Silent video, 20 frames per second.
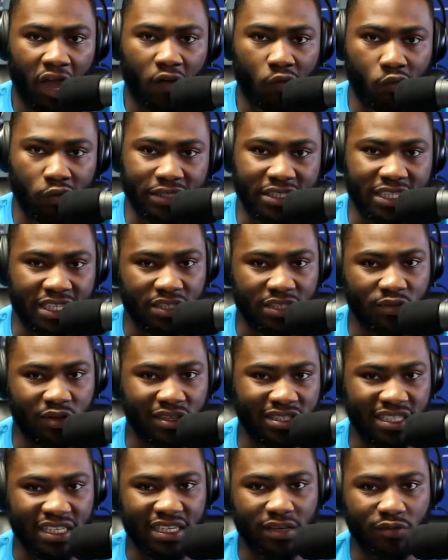once
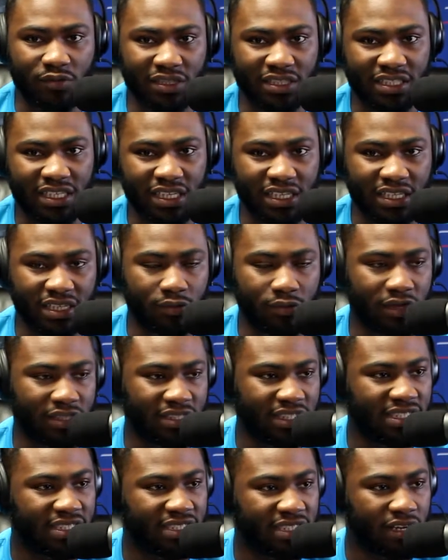
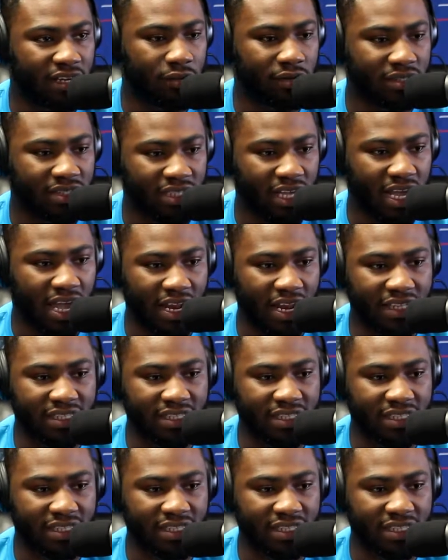his deal was signed,